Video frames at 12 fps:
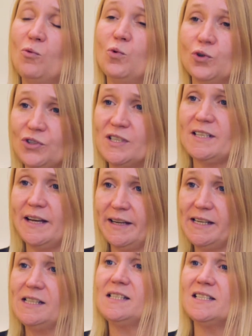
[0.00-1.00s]
would
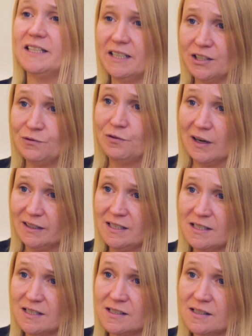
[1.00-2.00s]
say seek
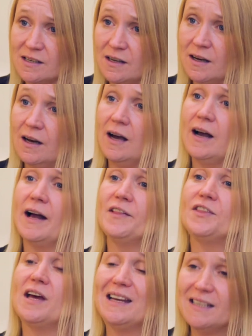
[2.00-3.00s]
advice.
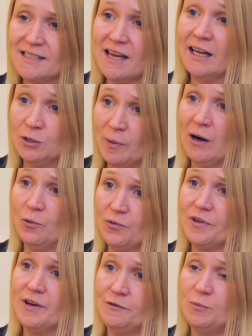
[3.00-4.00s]
There is help out
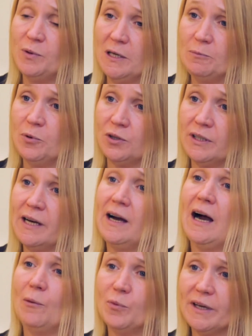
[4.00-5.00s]
there for people,
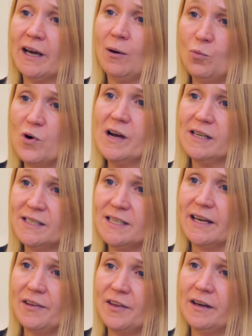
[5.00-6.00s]
and we can work
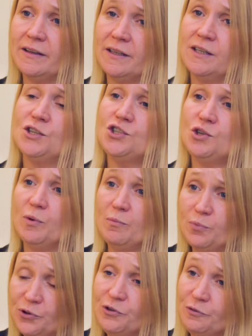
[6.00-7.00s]
together to
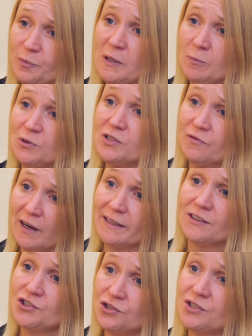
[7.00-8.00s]
improve people's financial